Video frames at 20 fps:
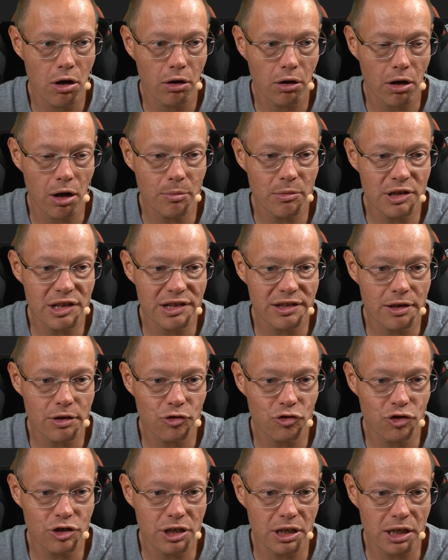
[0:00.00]
I'm
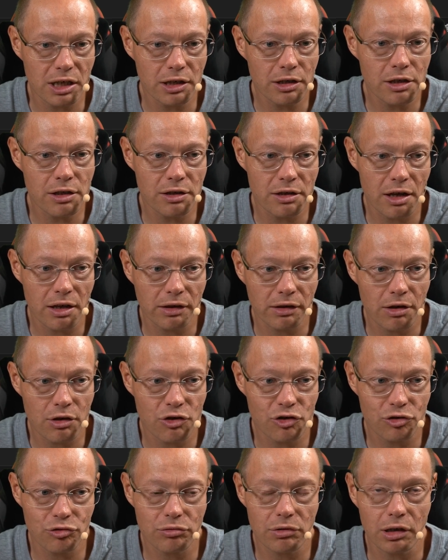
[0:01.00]
instantiating that
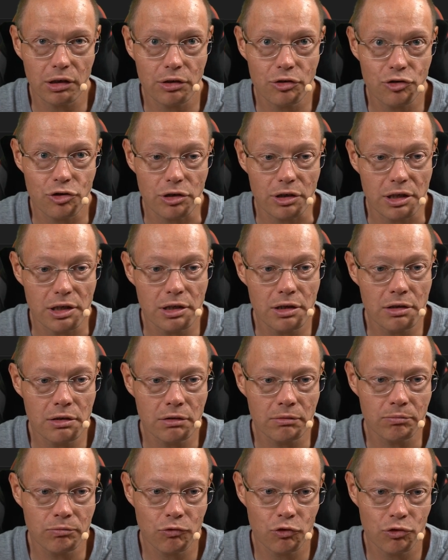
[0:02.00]
structure
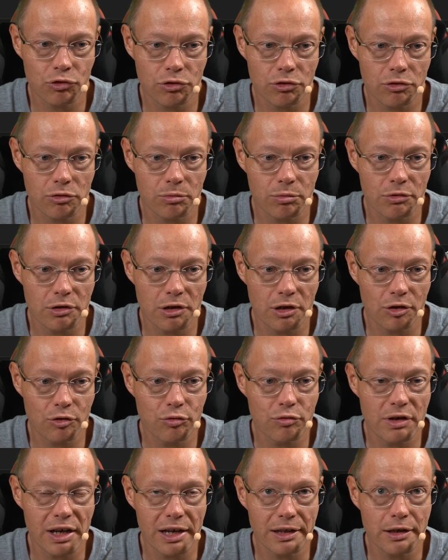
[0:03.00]
here, so we are
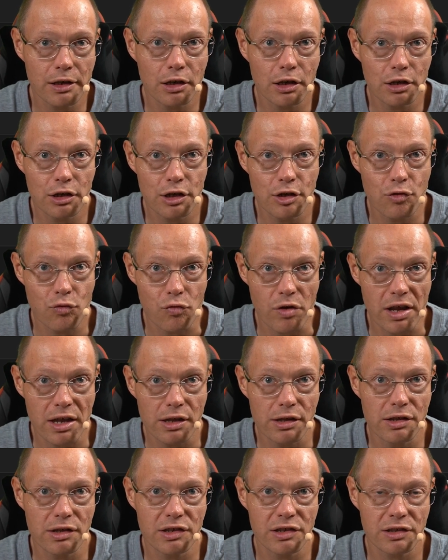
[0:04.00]
creating a new
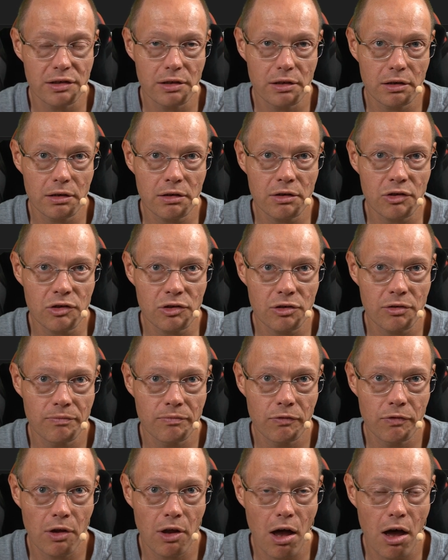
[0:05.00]
instance
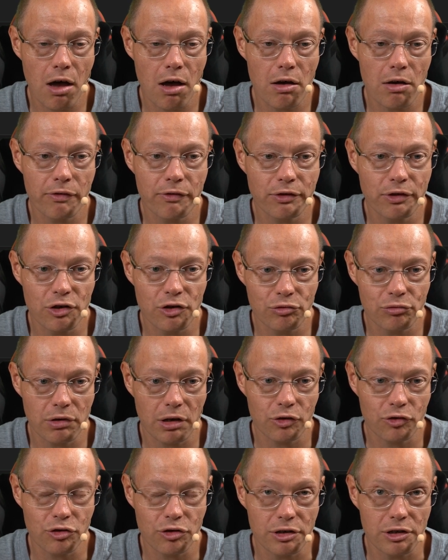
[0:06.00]
of the
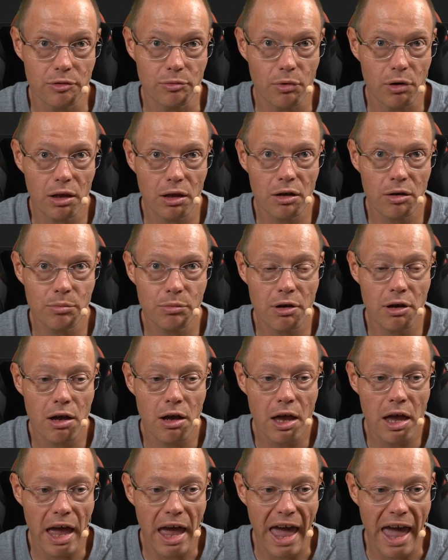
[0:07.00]
structure developer,
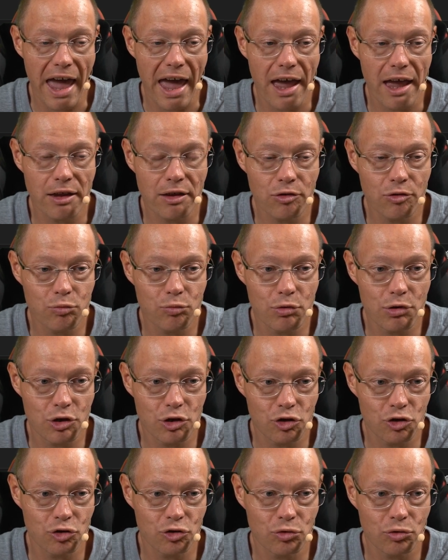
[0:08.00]
and we
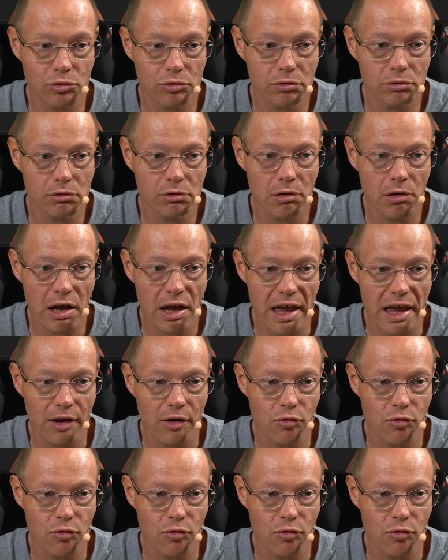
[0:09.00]
store a